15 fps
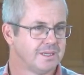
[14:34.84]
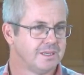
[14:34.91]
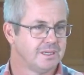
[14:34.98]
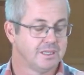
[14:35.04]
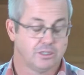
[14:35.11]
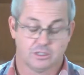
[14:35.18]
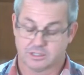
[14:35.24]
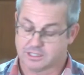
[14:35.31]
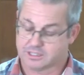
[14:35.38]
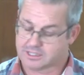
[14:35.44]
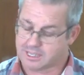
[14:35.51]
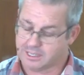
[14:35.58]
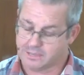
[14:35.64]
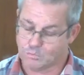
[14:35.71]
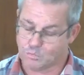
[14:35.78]
Because there's
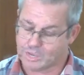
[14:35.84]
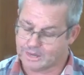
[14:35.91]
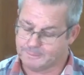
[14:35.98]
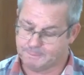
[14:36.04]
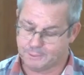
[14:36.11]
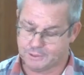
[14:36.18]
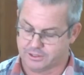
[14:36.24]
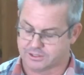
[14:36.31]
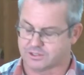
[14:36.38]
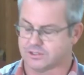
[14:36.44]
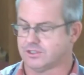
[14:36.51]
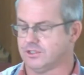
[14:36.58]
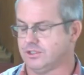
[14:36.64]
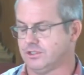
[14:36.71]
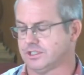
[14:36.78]
only one person
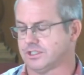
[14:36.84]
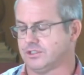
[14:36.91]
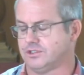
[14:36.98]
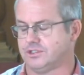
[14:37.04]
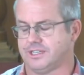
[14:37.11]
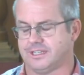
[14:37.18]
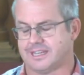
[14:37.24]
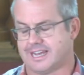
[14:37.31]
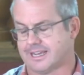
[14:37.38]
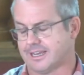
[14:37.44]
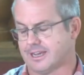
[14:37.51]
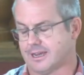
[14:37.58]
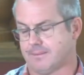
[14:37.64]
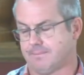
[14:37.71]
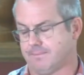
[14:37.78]
who can drink that
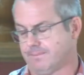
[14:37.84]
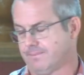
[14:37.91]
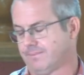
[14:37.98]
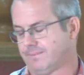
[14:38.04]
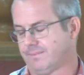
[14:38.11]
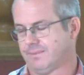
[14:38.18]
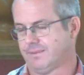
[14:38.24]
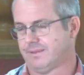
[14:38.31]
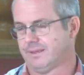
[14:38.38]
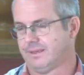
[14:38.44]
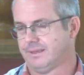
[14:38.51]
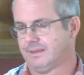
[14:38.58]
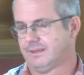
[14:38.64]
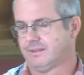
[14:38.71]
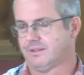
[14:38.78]
cup
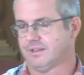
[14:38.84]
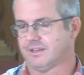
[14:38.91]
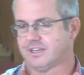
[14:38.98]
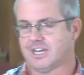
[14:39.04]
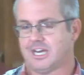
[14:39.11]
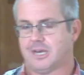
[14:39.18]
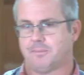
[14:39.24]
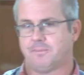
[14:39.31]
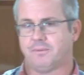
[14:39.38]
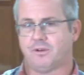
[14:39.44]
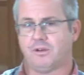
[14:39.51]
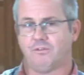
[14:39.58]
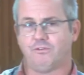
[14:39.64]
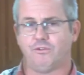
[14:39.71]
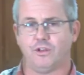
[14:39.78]
the cup
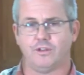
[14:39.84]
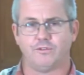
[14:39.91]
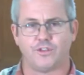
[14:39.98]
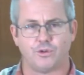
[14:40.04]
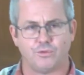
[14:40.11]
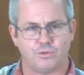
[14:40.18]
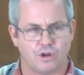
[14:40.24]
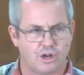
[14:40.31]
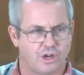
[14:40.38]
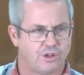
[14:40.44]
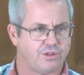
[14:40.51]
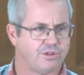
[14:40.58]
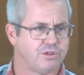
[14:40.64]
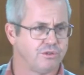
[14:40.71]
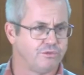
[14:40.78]
full of the
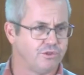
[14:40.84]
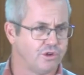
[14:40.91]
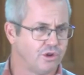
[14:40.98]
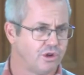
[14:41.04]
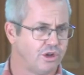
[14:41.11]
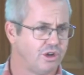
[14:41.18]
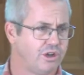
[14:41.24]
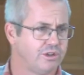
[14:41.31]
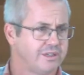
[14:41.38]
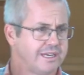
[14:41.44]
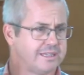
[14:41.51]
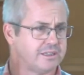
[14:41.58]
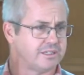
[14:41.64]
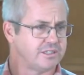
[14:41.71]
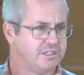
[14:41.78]
wrath of God
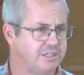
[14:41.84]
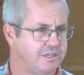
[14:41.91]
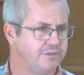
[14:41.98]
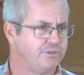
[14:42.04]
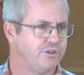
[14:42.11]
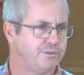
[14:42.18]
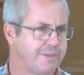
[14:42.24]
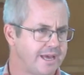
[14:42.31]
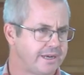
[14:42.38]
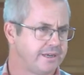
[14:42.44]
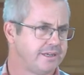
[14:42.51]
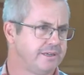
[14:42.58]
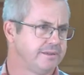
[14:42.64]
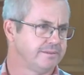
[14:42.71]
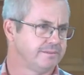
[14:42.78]
at the sin of humanity.
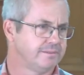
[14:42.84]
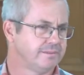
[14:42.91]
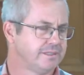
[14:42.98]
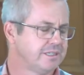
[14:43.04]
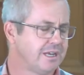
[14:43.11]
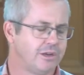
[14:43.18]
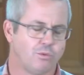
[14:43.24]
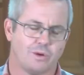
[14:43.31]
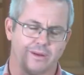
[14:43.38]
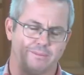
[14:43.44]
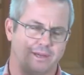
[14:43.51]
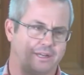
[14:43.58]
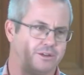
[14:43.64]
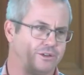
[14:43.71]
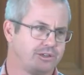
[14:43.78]
Only one
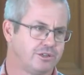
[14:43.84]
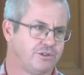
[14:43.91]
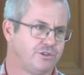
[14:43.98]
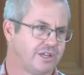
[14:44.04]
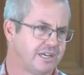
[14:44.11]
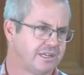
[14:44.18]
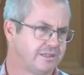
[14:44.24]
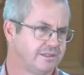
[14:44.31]
man who can do that.